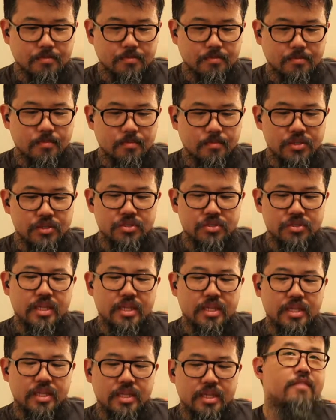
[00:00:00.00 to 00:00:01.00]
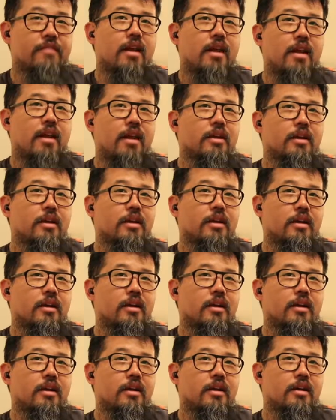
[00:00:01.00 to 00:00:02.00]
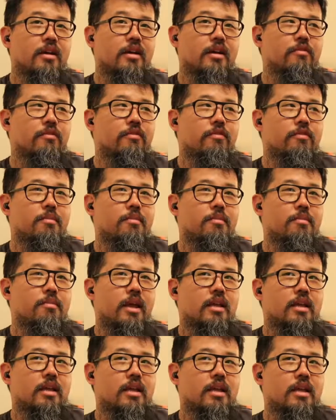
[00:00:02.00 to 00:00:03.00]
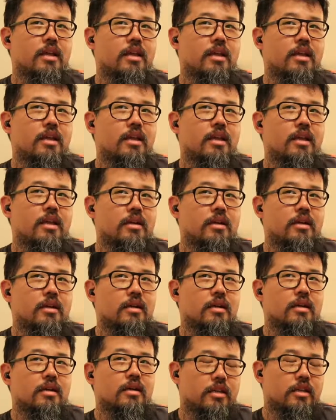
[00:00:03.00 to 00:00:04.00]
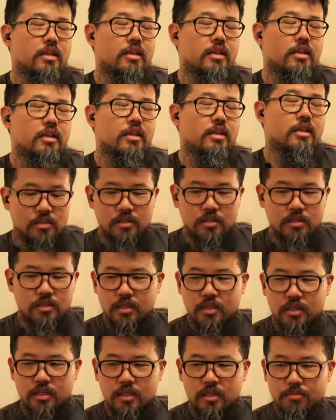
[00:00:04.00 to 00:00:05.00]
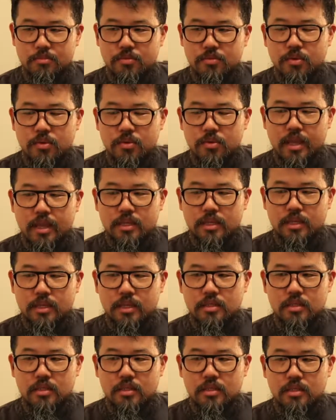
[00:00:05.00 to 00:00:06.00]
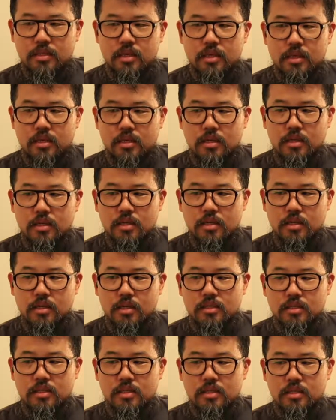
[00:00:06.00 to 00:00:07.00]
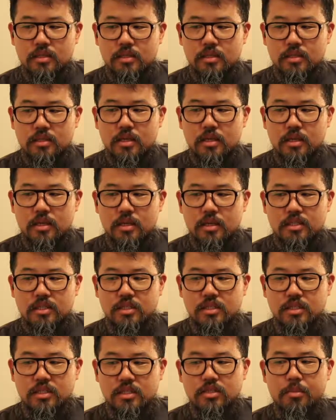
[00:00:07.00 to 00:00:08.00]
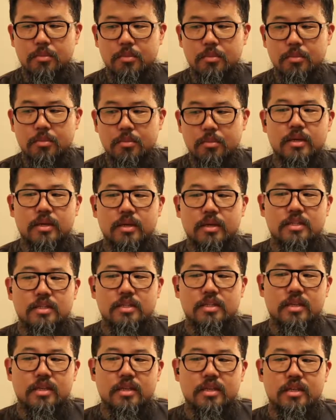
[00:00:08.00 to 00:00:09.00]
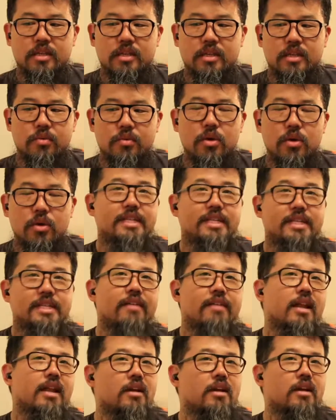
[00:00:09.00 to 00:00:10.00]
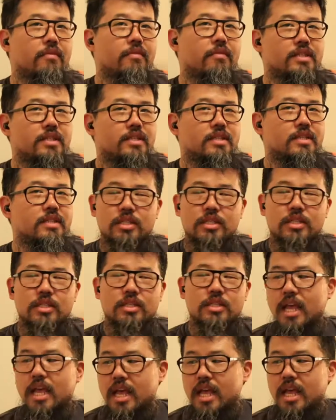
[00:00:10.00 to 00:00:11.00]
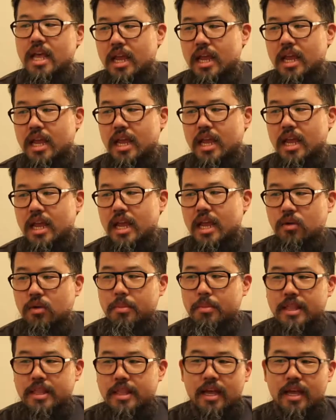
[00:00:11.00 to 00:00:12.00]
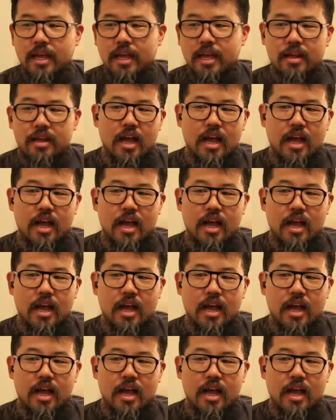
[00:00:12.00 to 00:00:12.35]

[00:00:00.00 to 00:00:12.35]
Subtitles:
Interestingly enough, a friend of mine, he's moved away since he told me this, but we always have kind of conversations, and he always told me that I